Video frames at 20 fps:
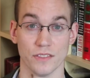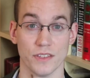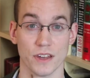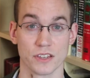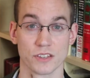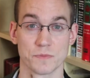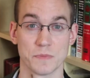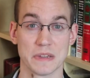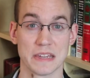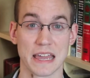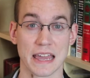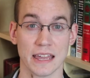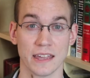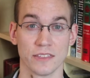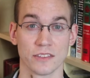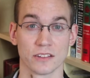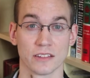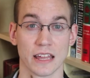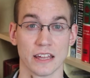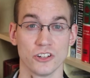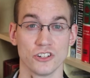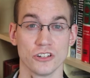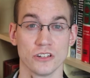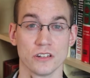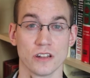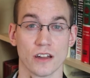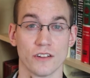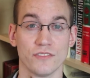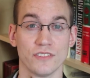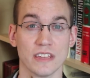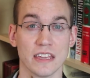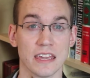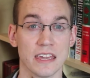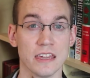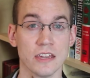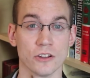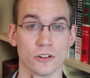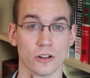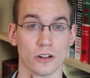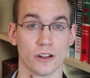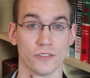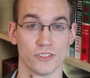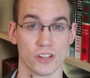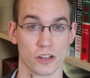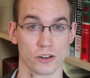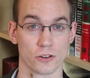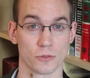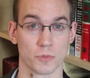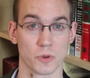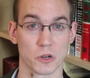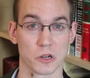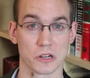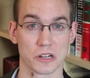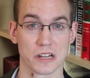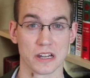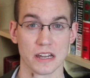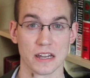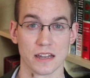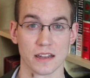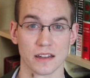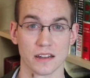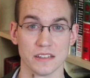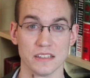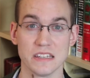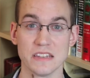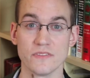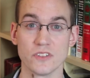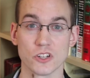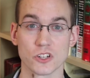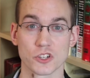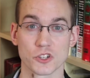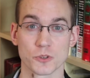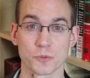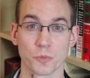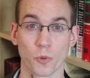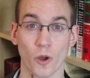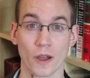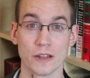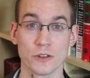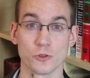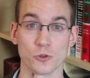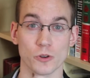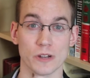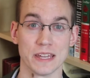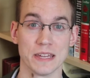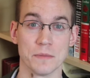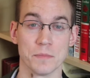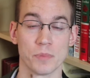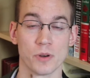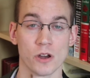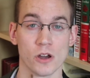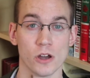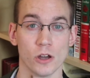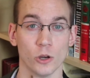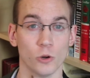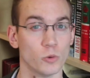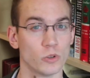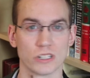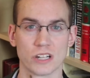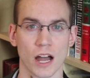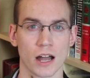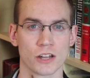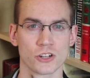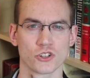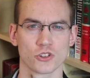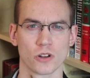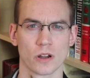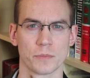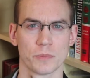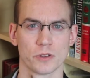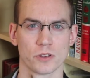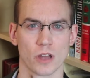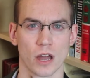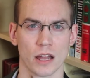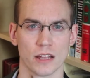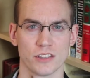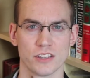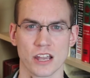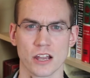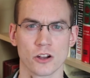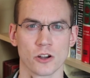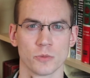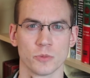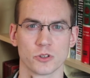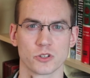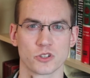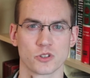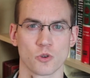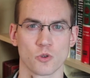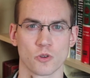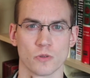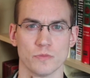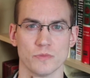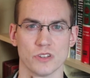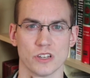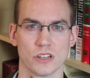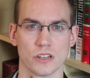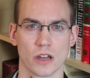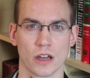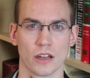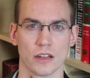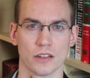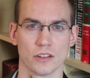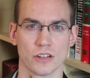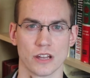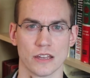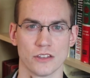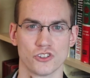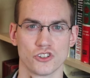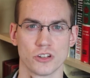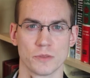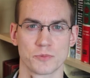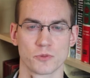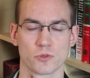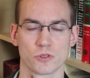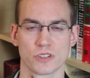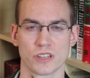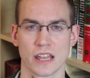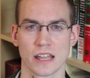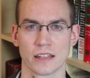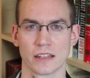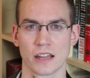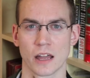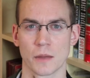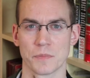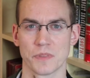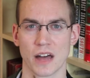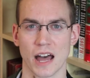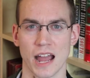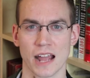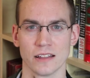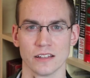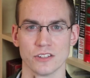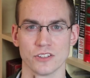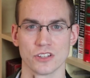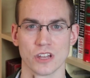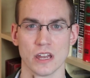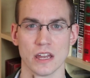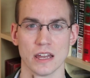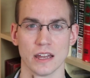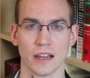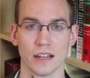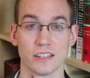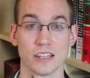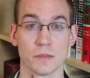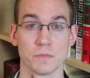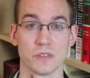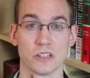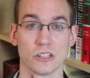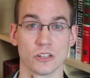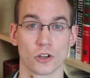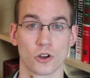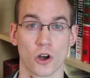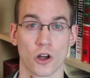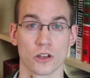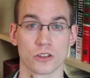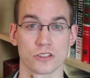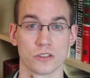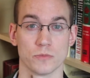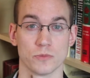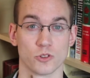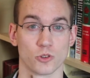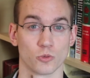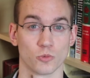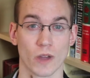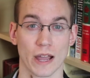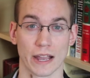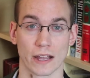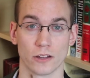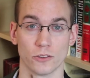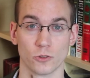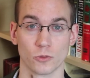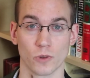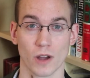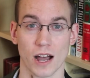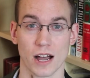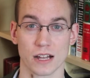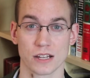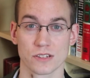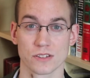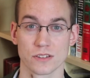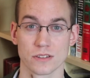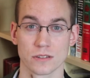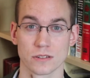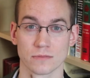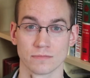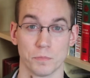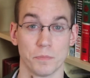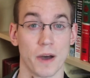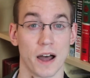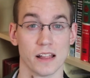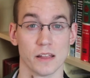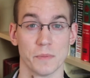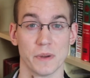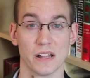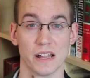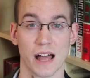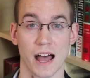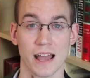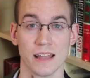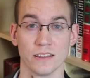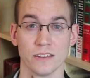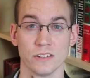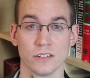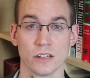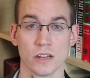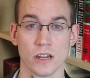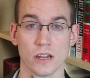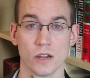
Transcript: Thus began the legend of the Heer of Dunderberg, a devious sprite or imp who would conjure up uh, terrible storms uh, as ships were sailing up the highlands, attempting to cause them to wreck on the rocks. Pollepel Island